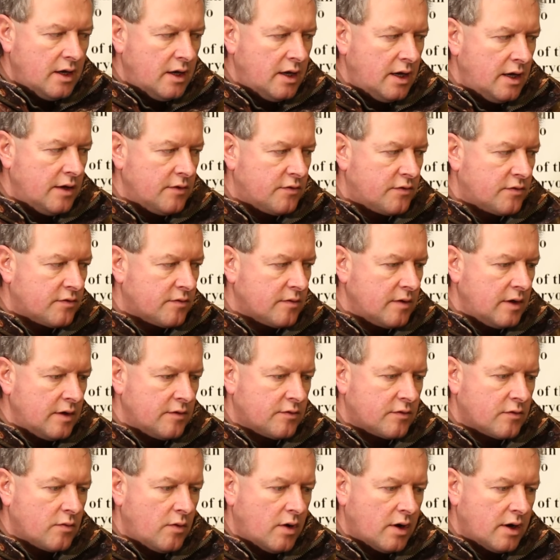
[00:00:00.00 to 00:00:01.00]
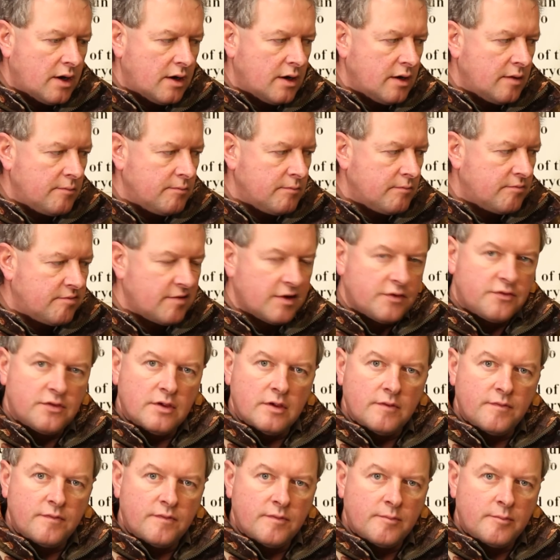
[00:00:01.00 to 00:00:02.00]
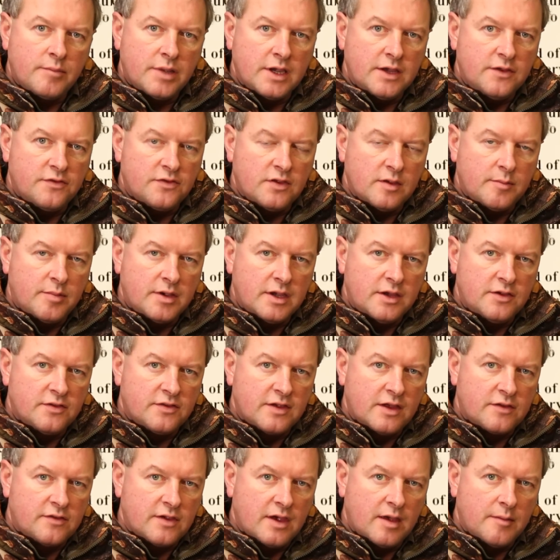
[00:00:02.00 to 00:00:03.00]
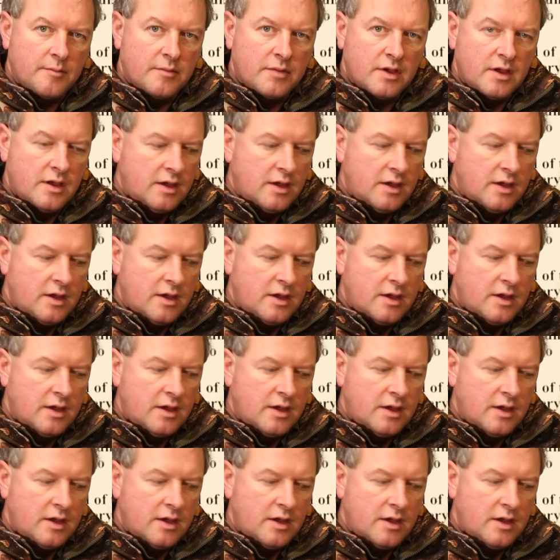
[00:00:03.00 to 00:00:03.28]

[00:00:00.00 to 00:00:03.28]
it's quite an impressive PCP setup.